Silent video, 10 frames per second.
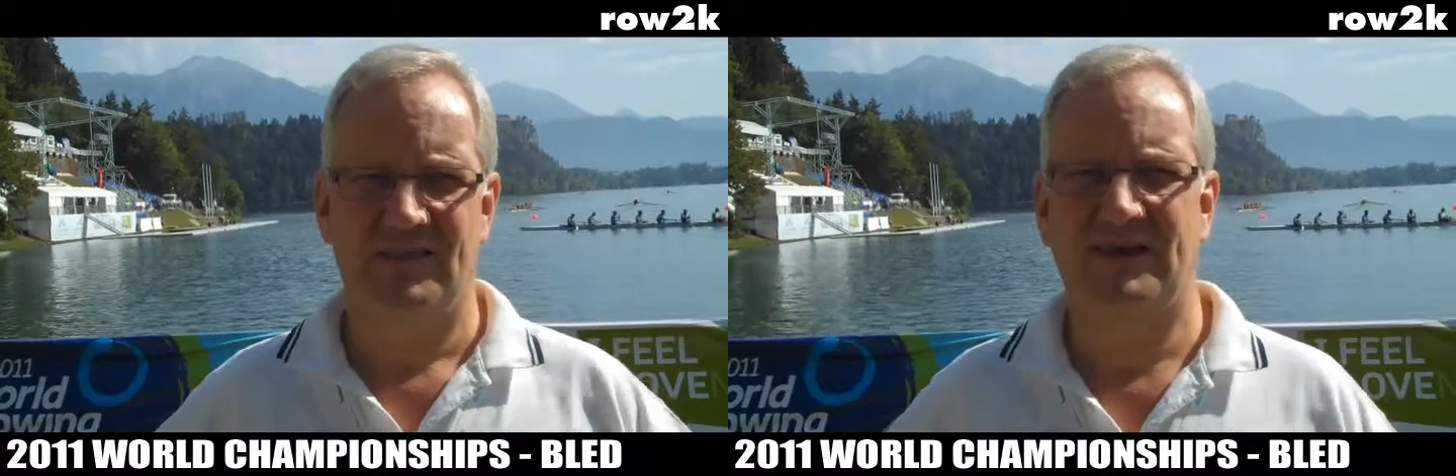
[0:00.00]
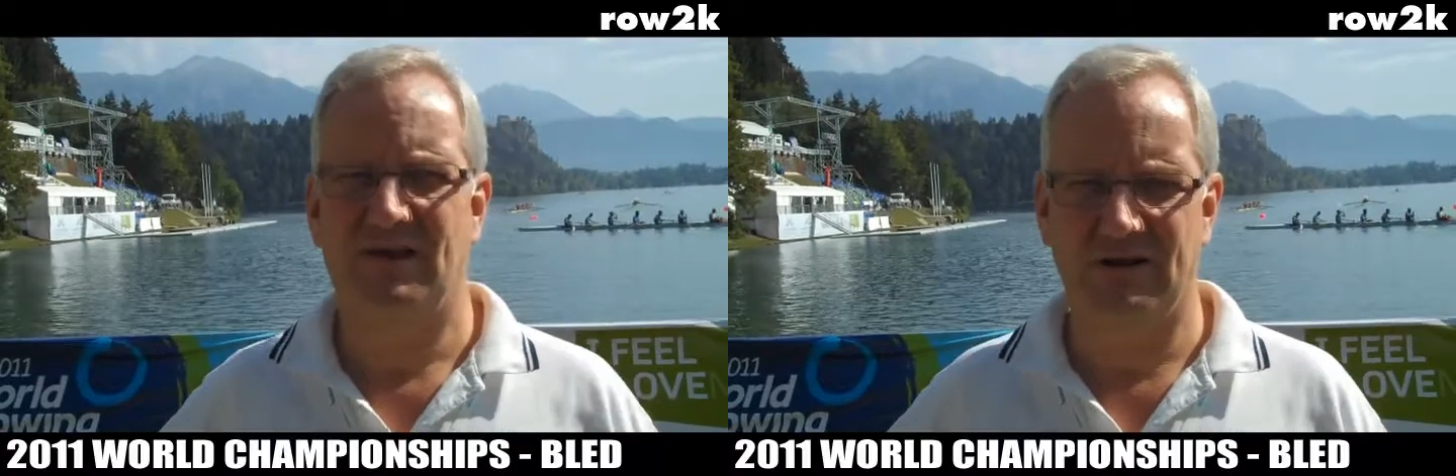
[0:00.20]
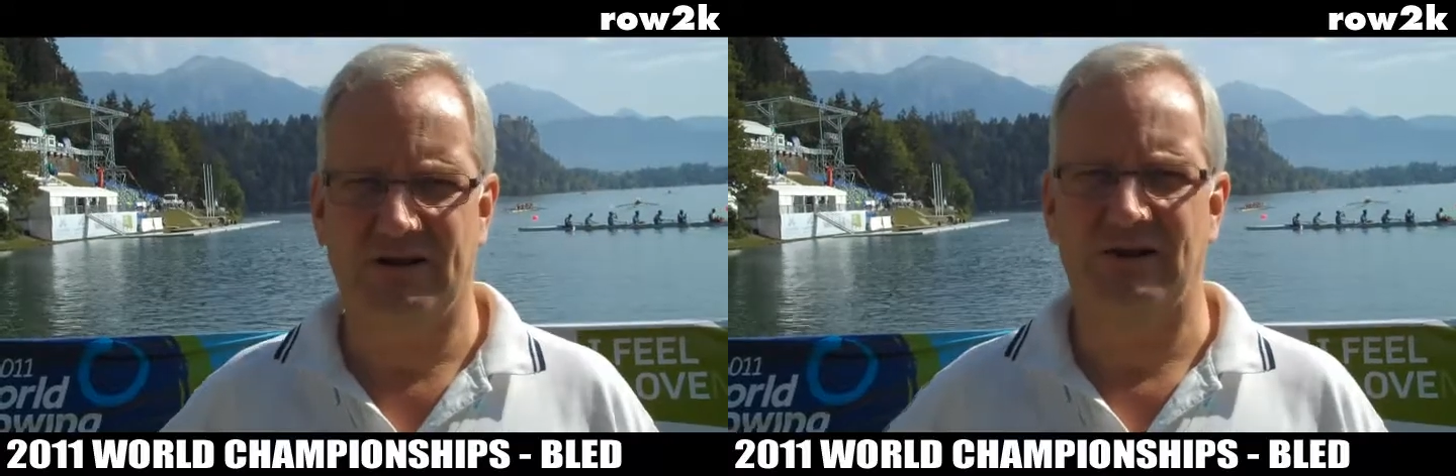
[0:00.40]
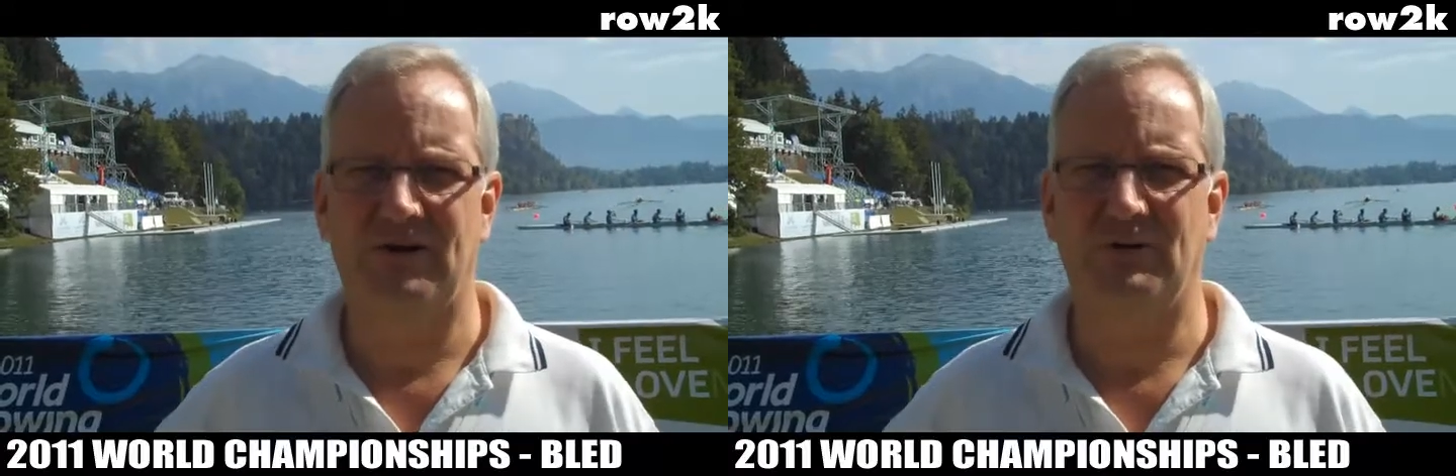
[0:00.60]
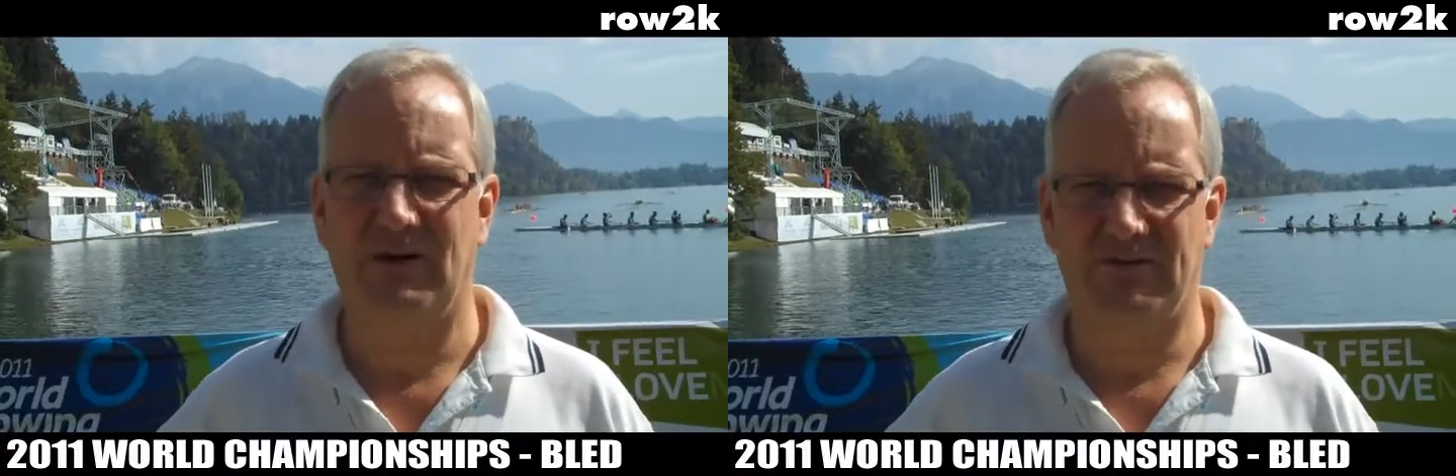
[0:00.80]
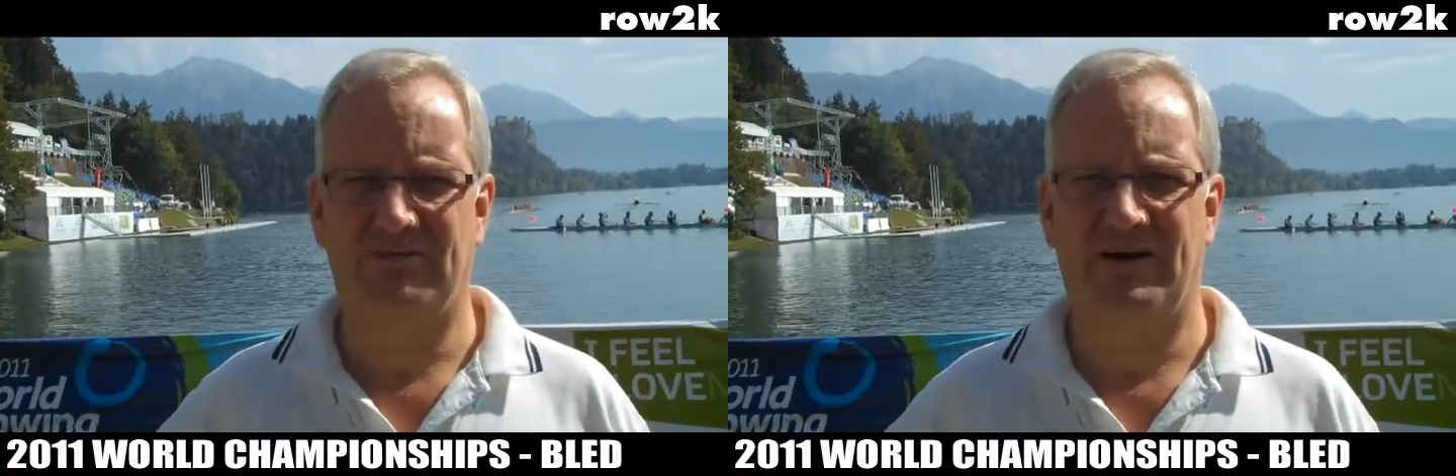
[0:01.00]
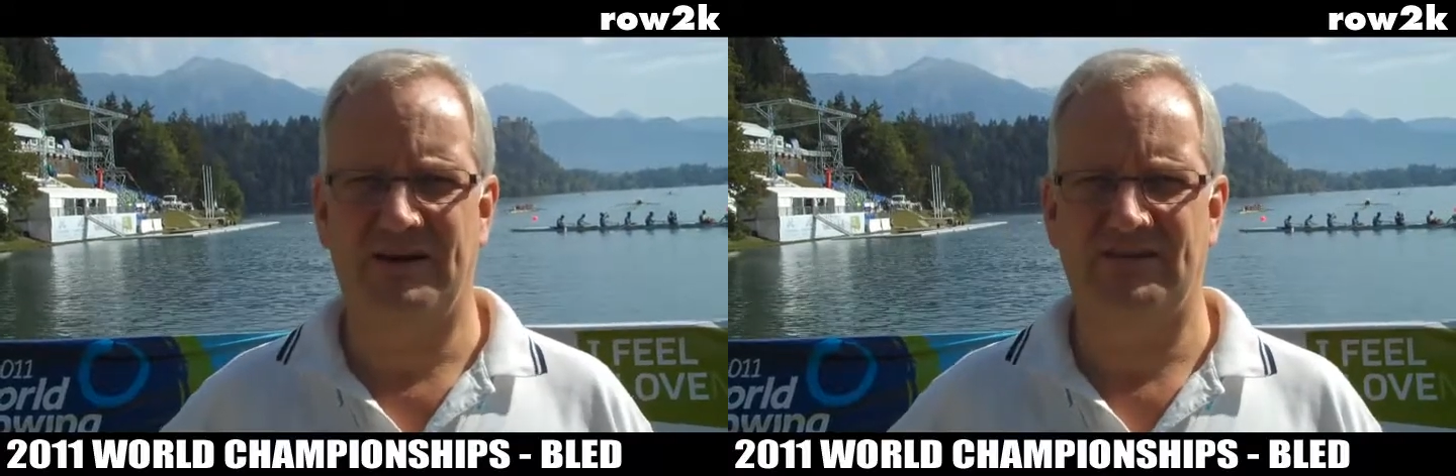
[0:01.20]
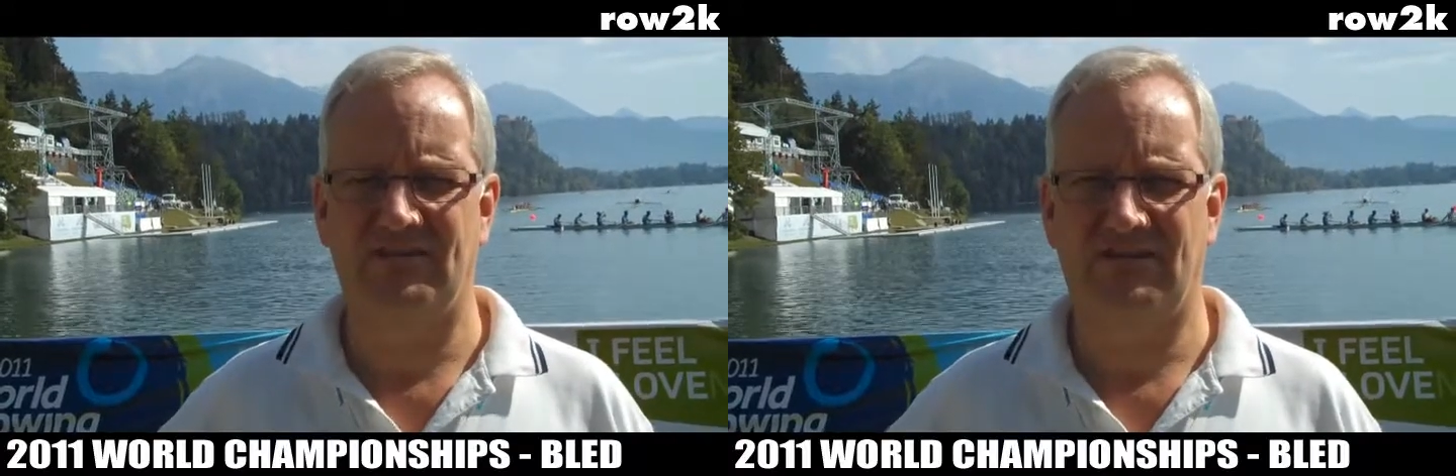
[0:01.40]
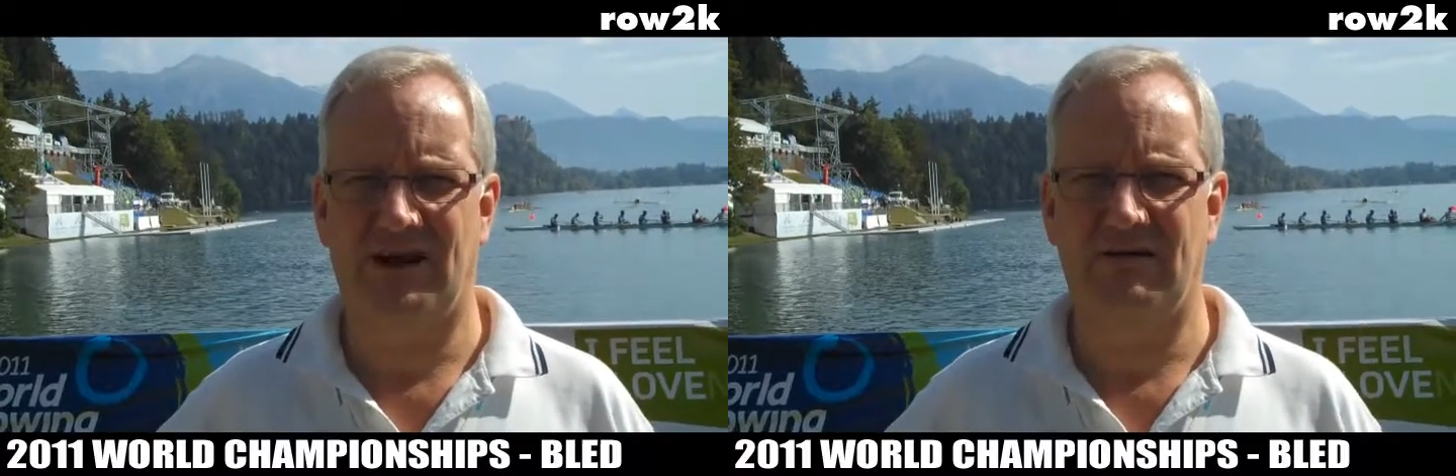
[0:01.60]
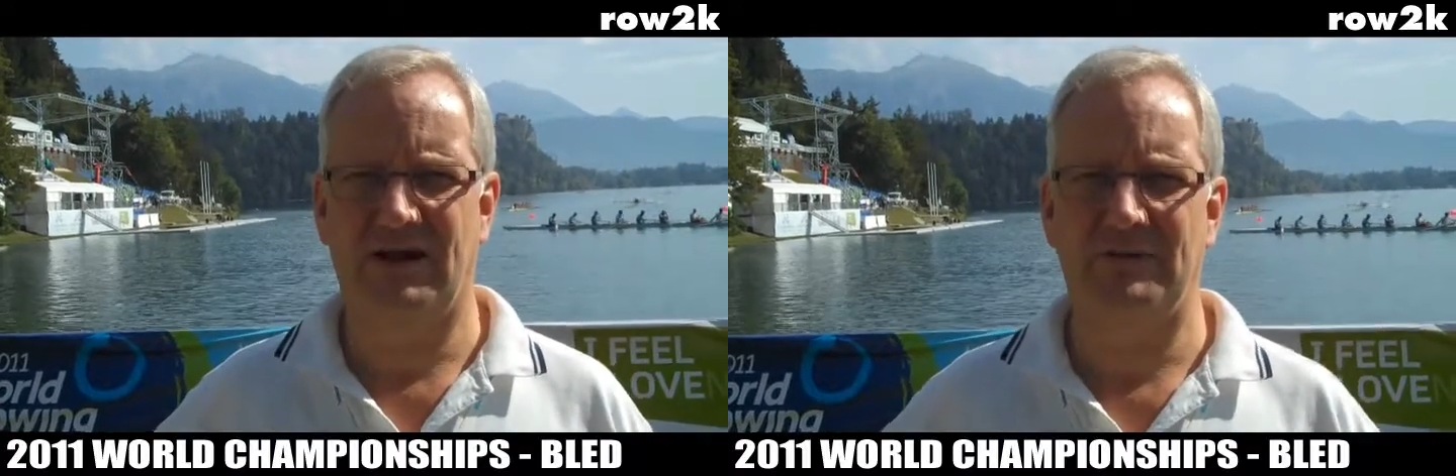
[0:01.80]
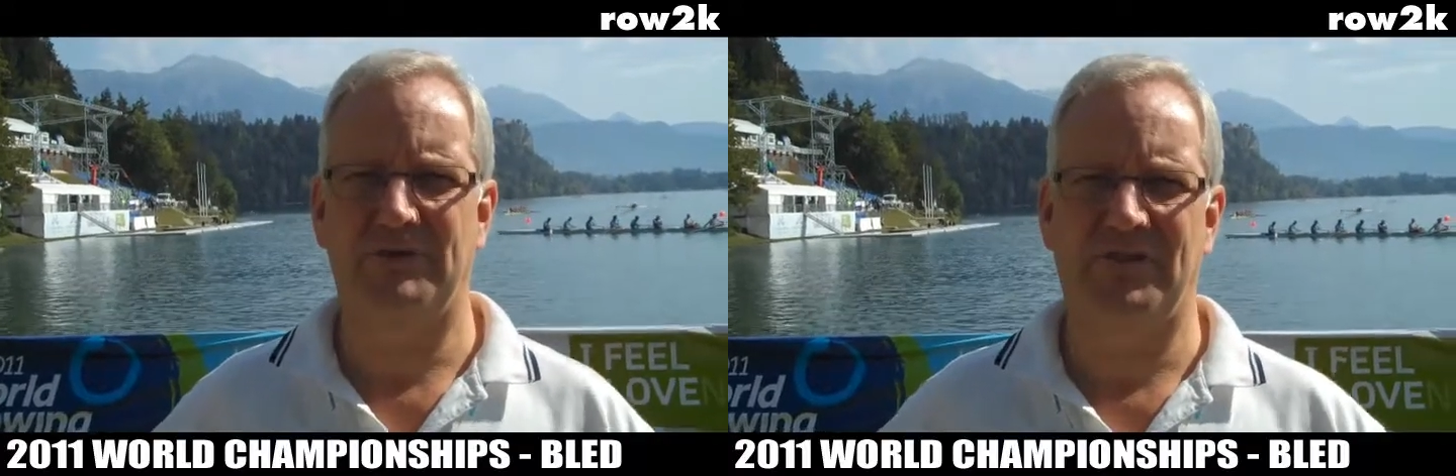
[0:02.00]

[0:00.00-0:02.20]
they're not looking to qualify necessarily,